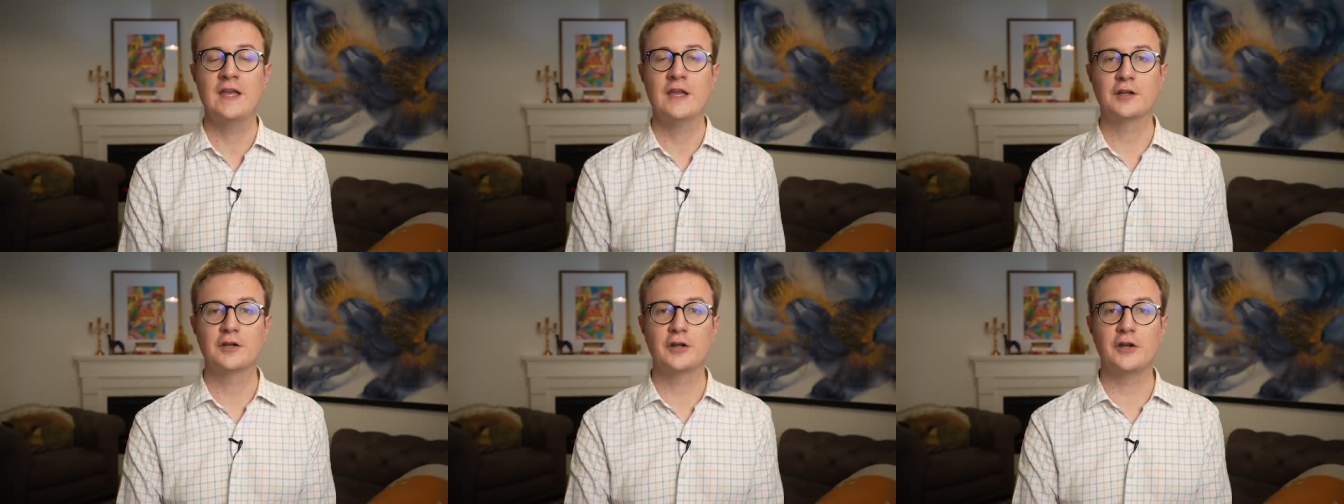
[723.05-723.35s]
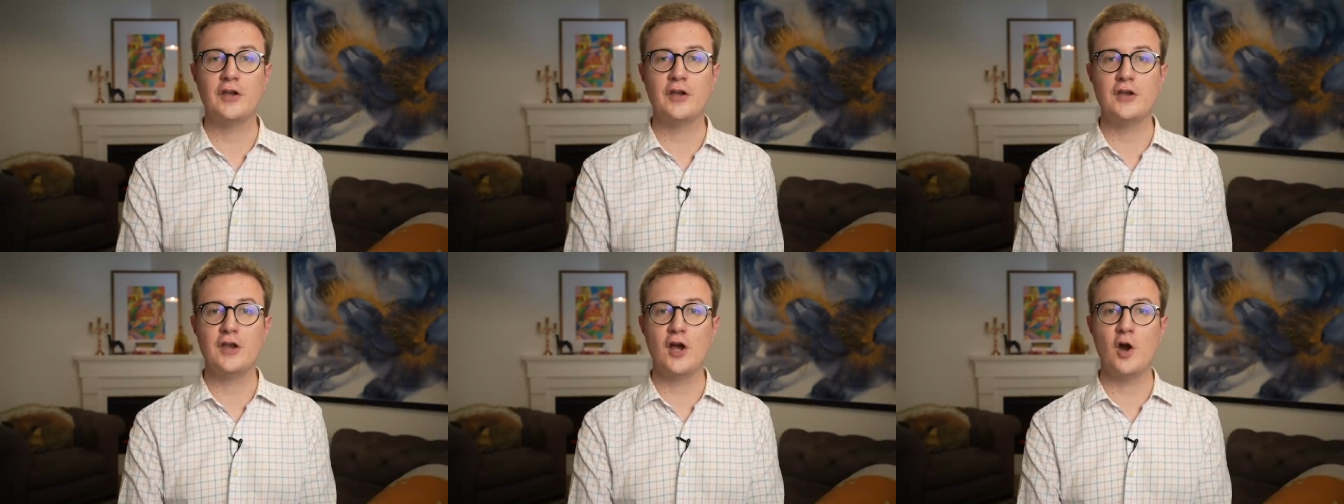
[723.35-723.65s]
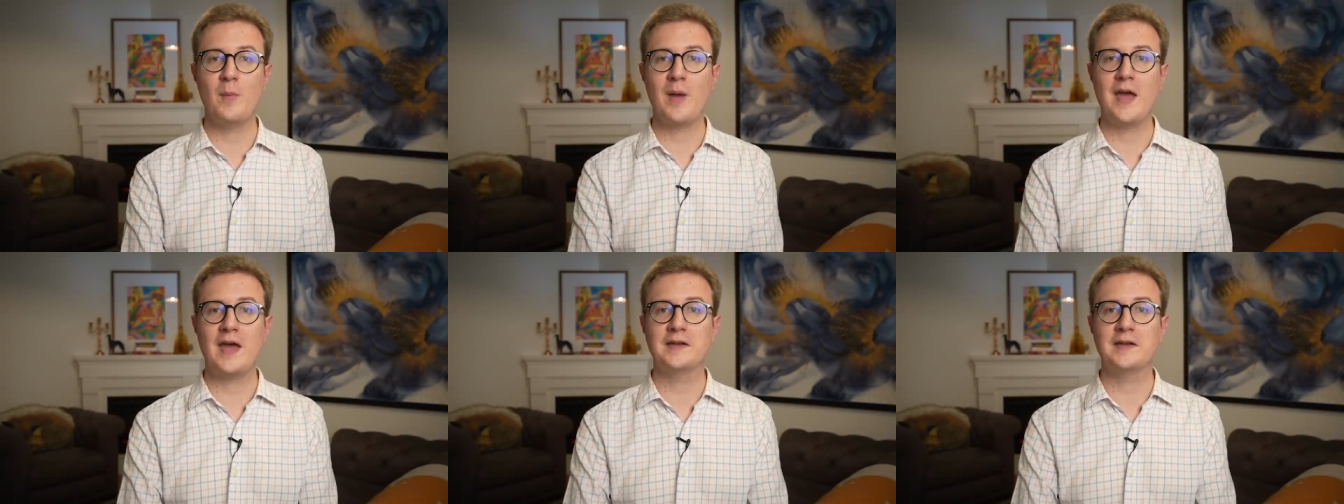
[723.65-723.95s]
go to
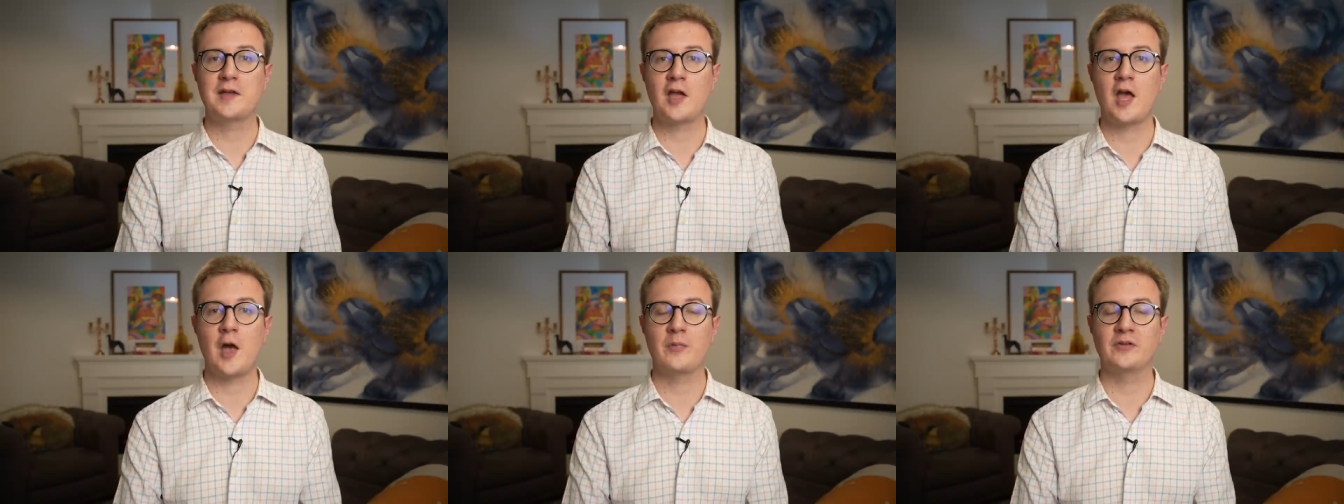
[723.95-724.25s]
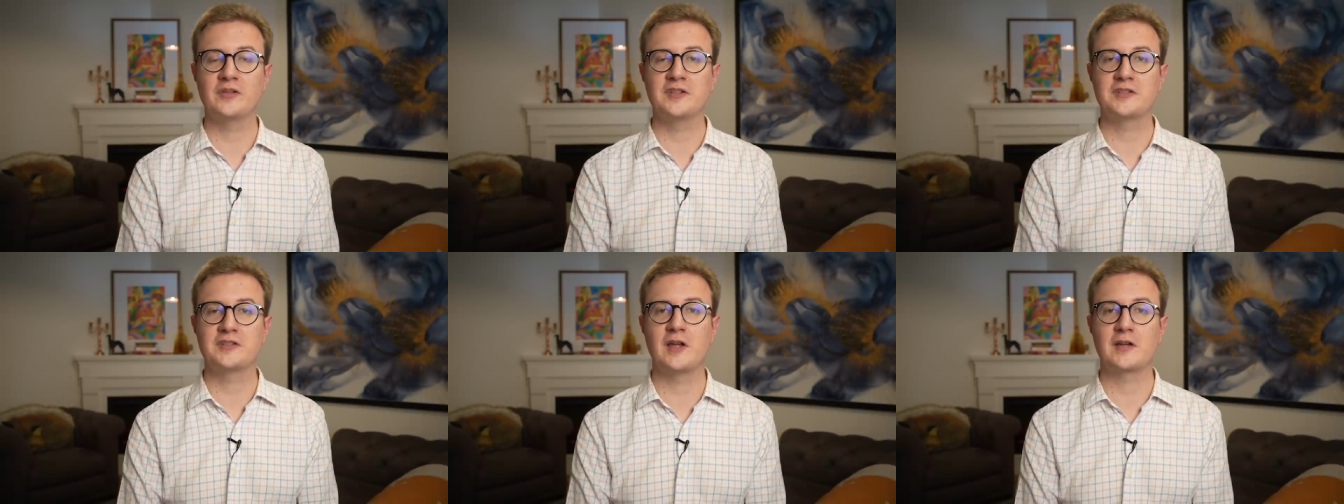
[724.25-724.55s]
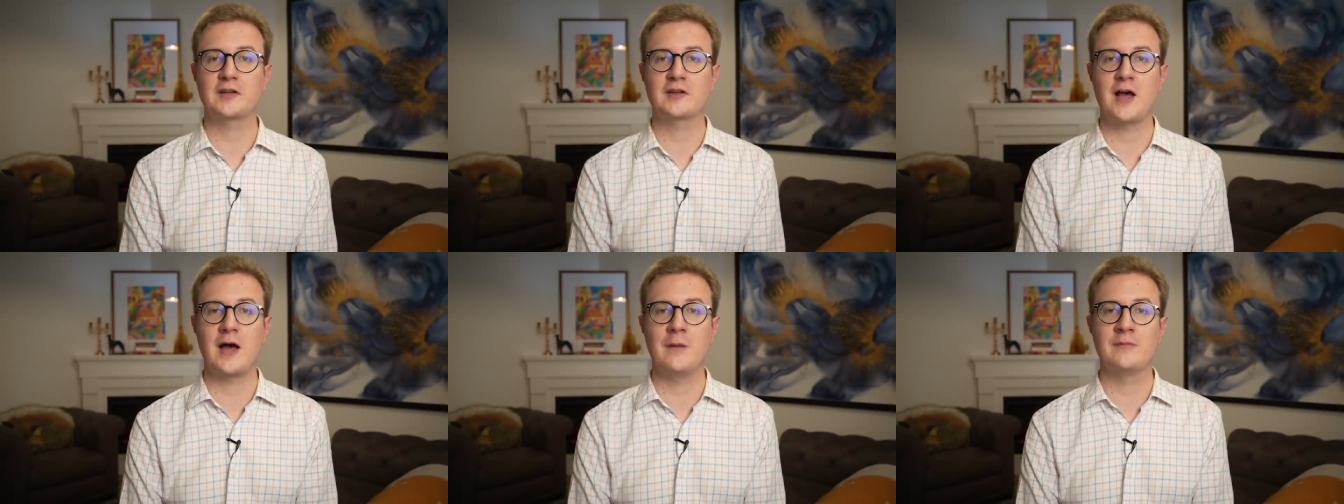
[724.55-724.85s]

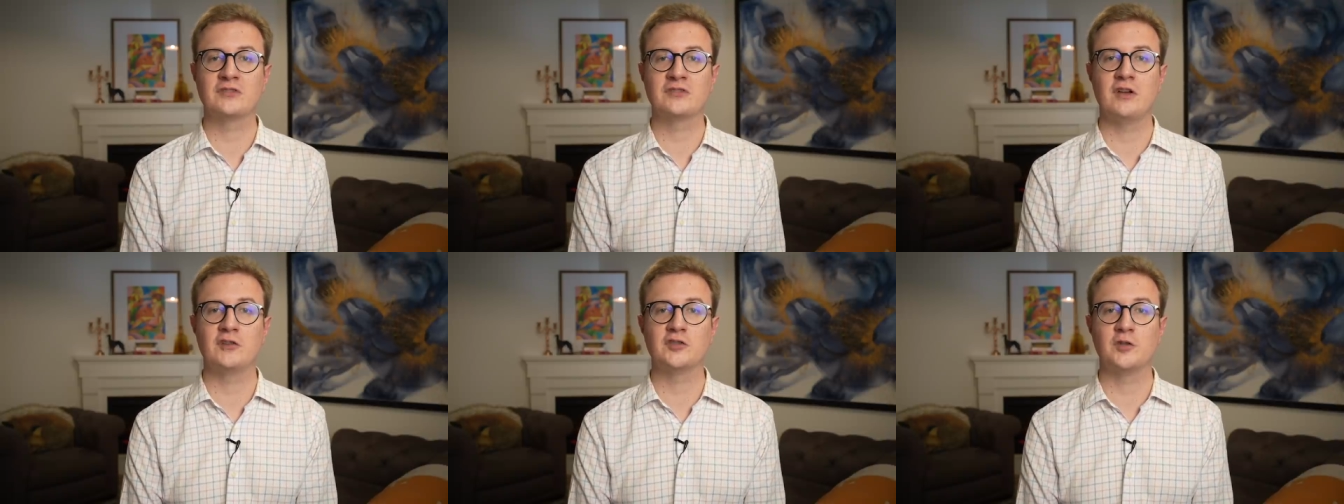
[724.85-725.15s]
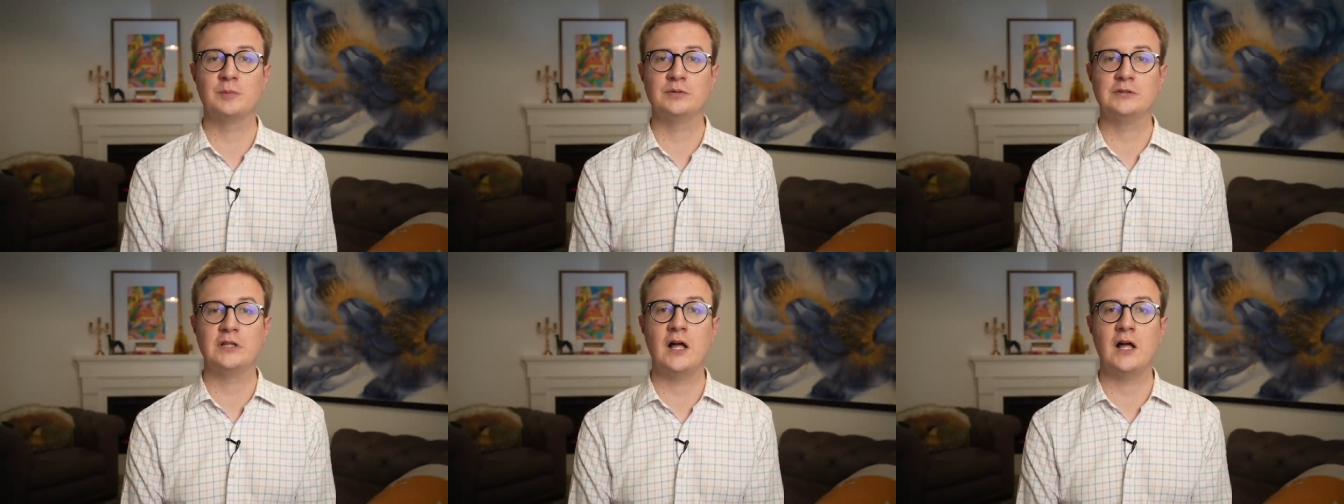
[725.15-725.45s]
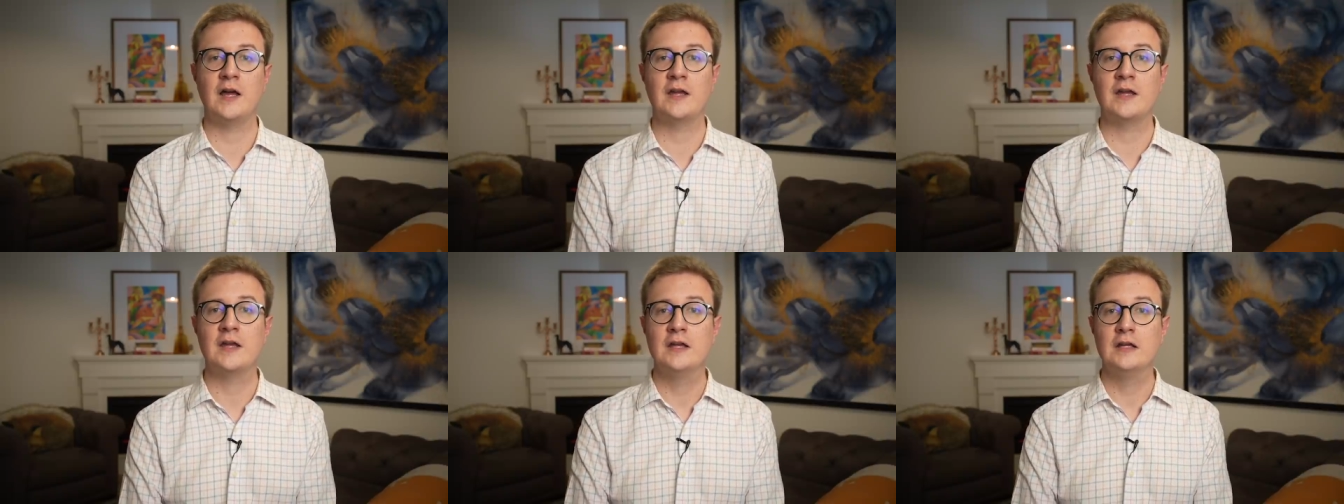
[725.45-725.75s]

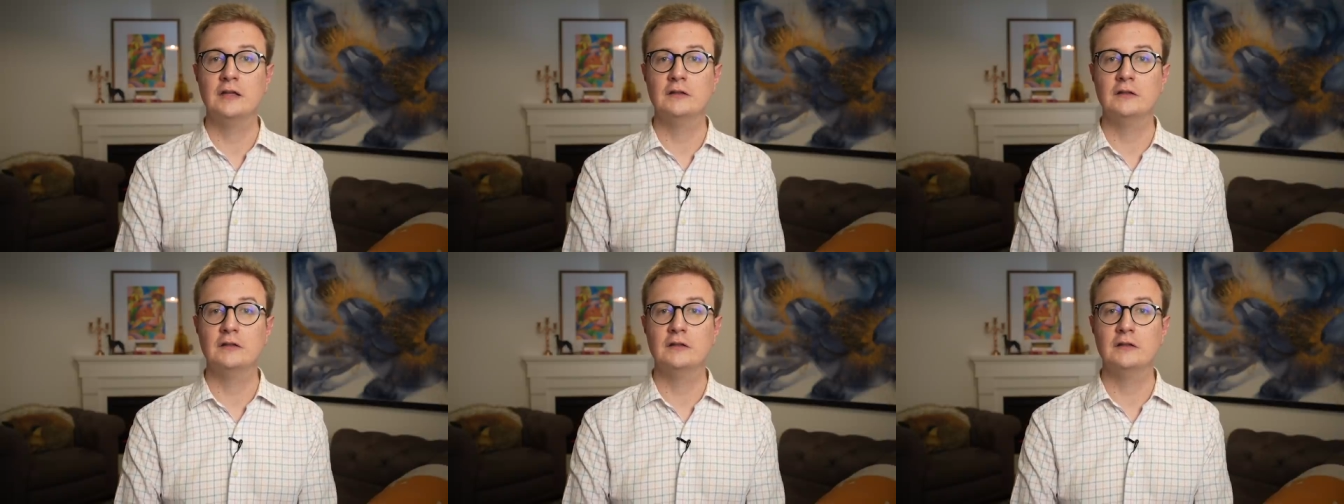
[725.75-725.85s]
nomadcapitalist.com/apply.